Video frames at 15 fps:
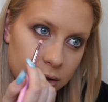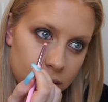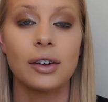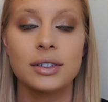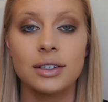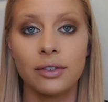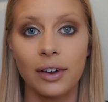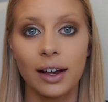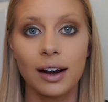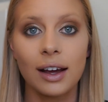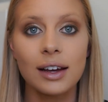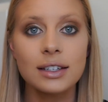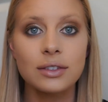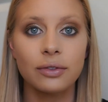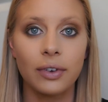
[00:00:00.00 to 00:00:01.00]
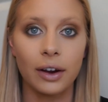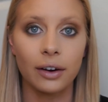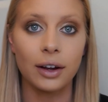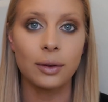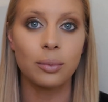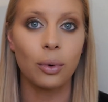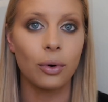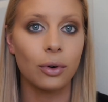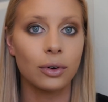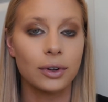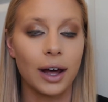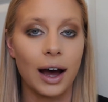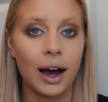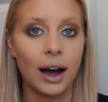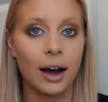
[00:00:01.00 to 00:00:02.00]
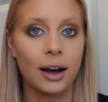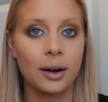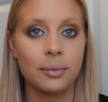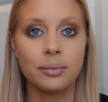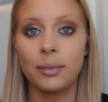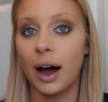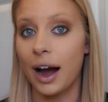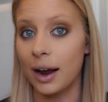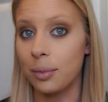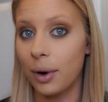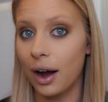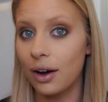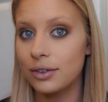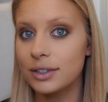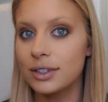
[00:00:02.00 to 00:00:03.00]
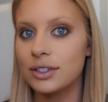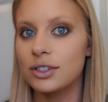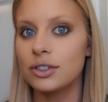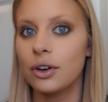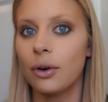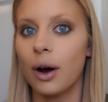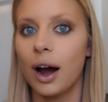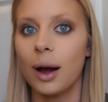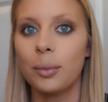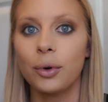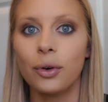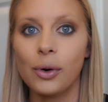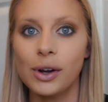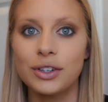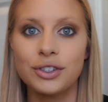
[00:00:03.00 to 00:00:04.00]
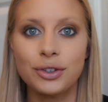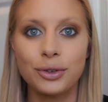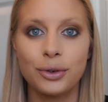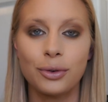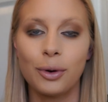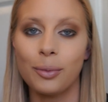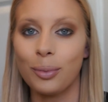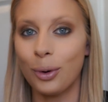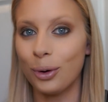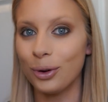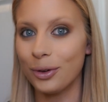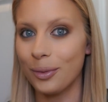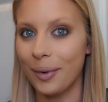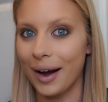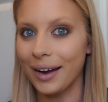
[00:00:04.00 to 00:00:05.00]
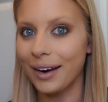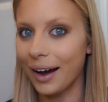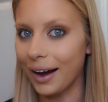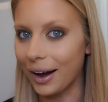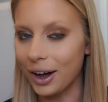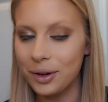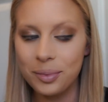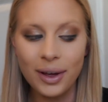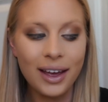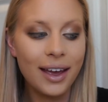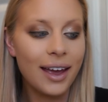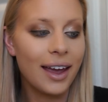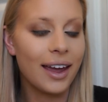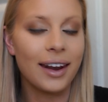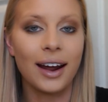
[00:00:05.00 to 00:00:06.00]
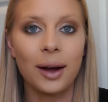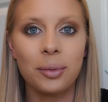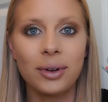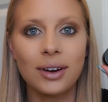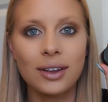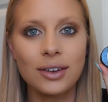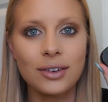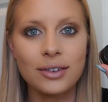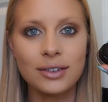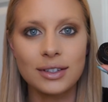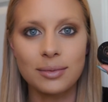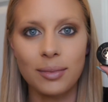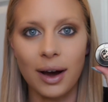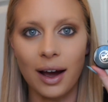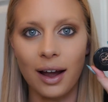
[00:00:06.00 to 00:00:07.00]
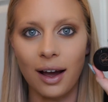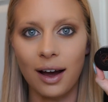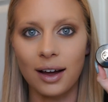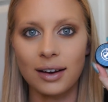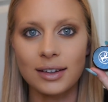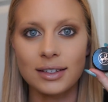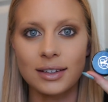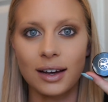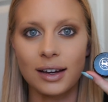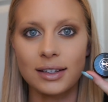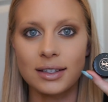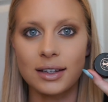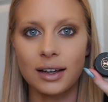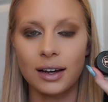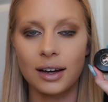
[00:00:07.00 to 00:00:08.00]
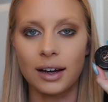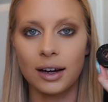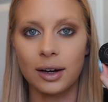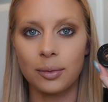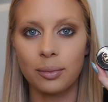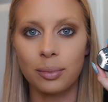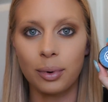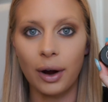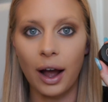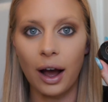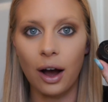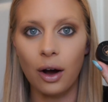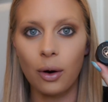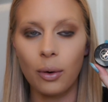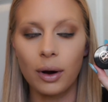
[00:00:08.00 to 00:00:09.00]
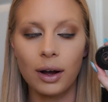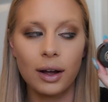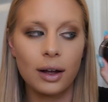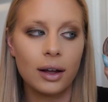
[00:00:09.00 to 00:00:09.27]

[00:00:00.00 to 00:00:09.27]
Now Savanna has very bold eyebrows, so I'm going to bold mine up, and I'm going to use my Anastasia brow